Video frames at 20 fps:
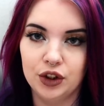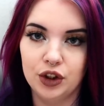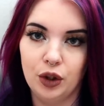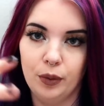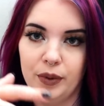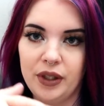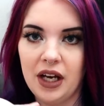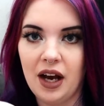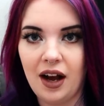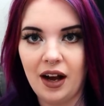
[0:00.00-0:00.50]

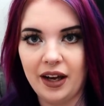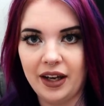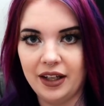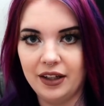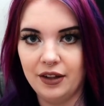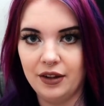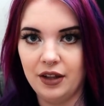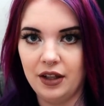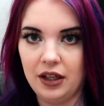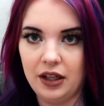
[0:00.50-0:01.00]
So
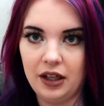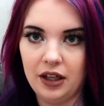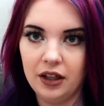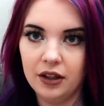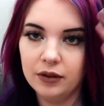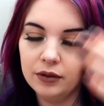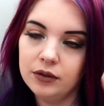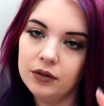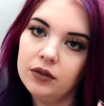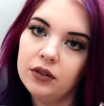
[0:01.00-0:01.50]
behind
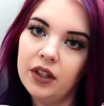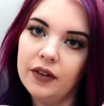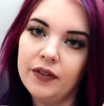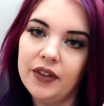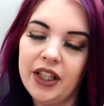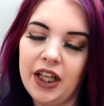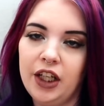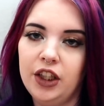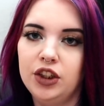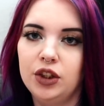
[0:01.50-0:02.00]
the
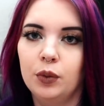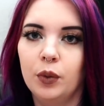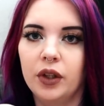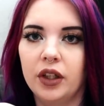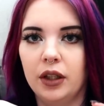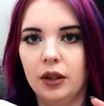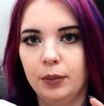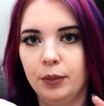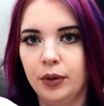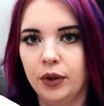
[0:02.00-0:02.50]
invitation, we're
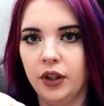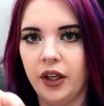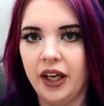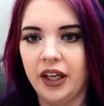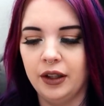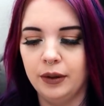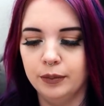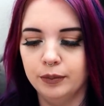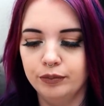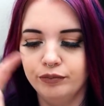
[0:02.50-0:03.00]
going to put
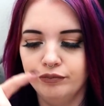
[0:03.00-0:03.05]
a